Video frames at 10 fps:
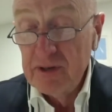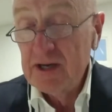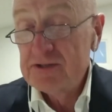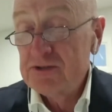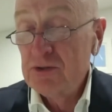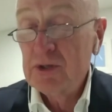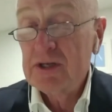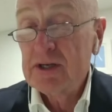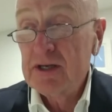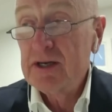to doing
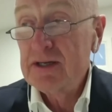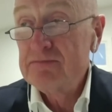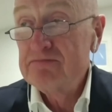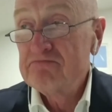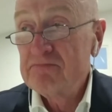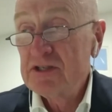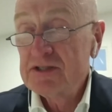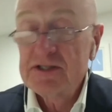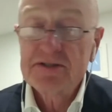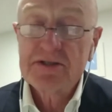it again, in a
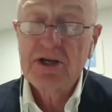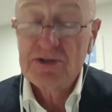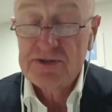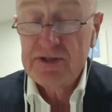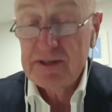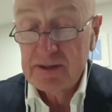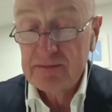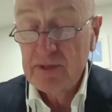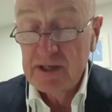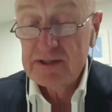sense, goes down.
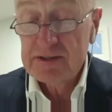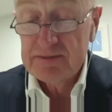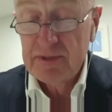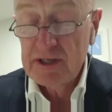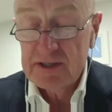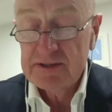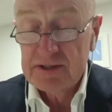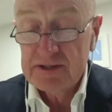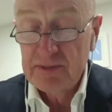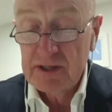Markets
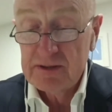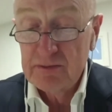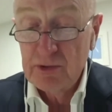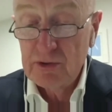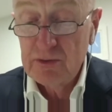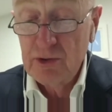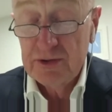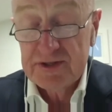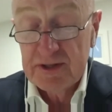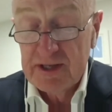expect it more and more.
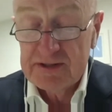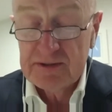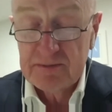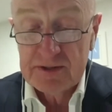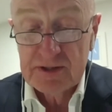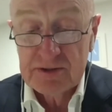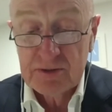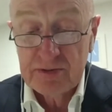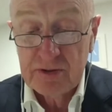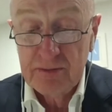So that's a potential
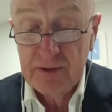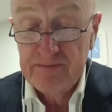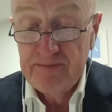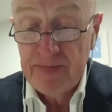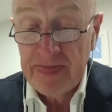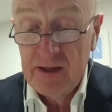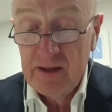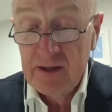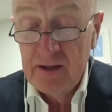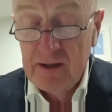problem.
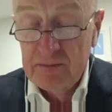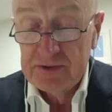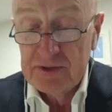But the